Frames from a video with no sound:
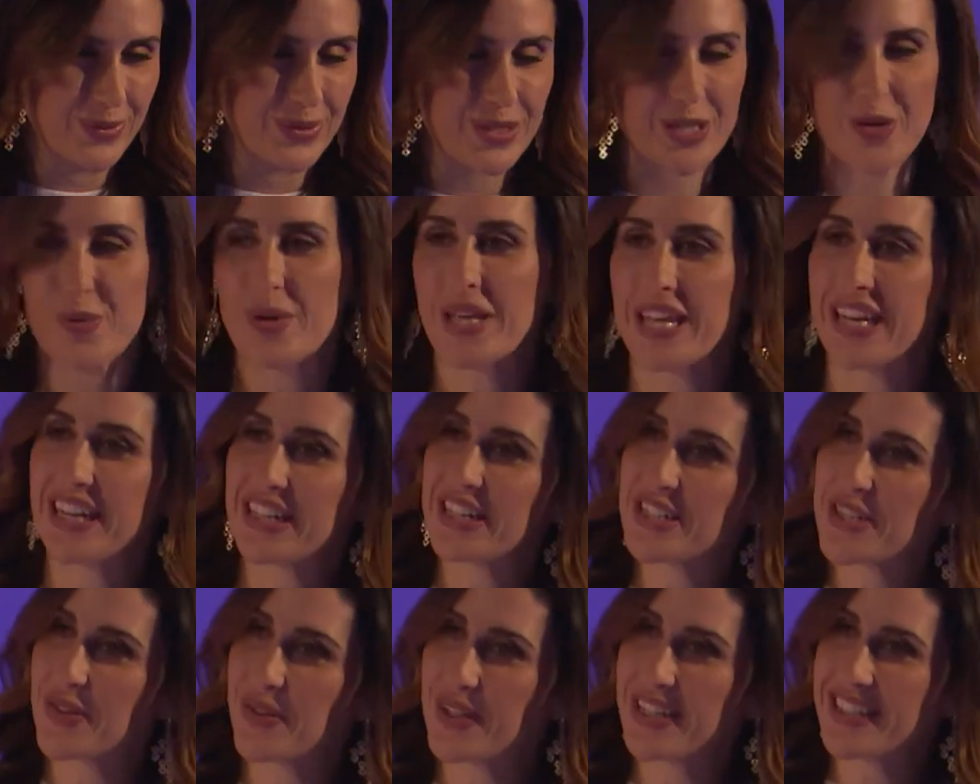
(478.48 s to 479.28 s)
Shall we get
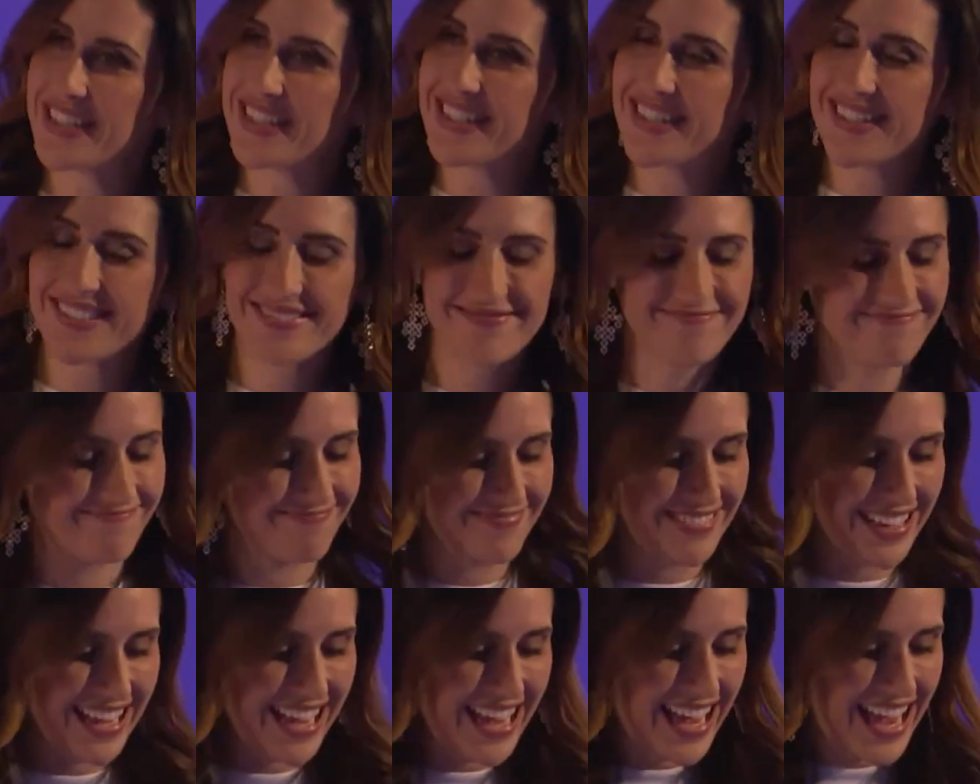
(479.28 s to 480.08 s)
into it?
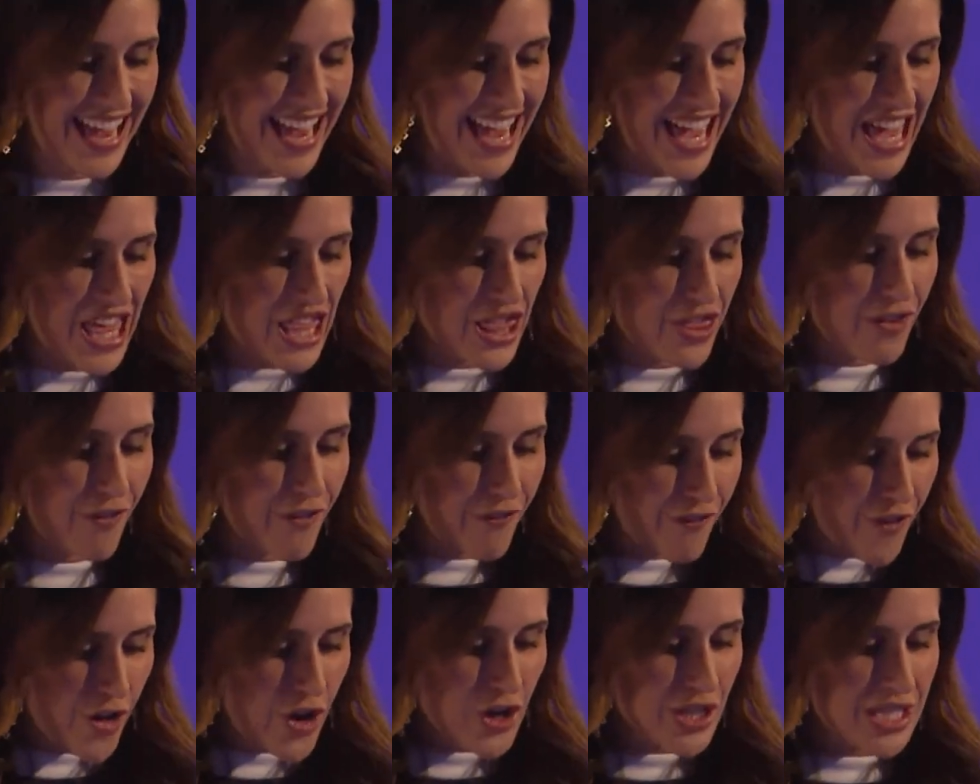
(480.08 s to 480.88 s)
The
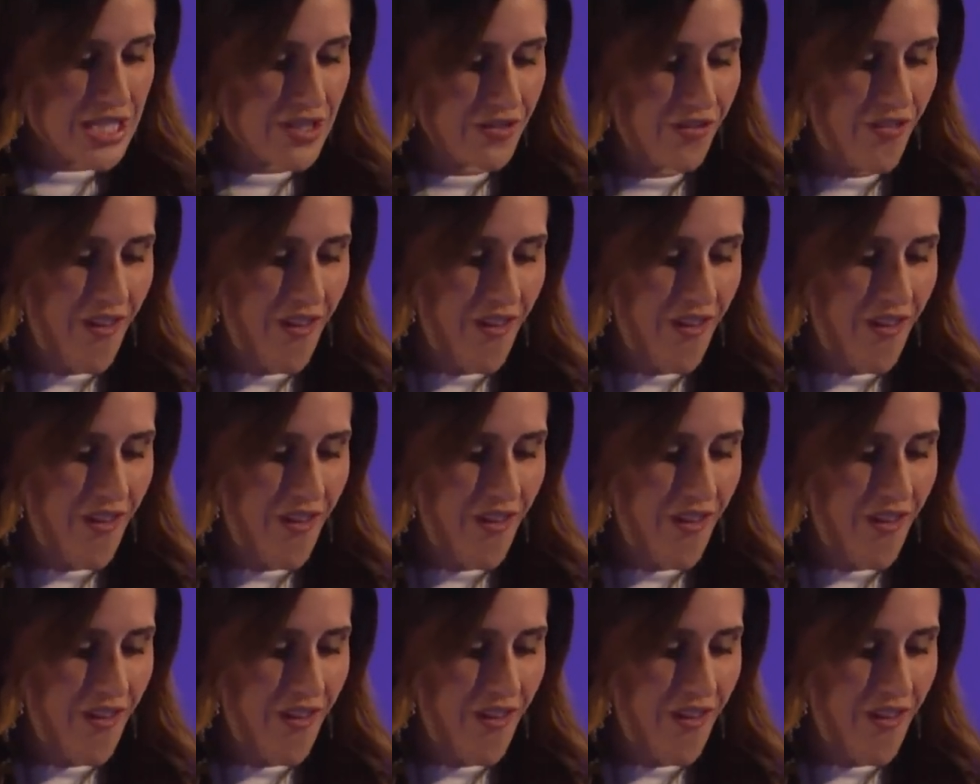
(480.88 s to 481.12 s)
first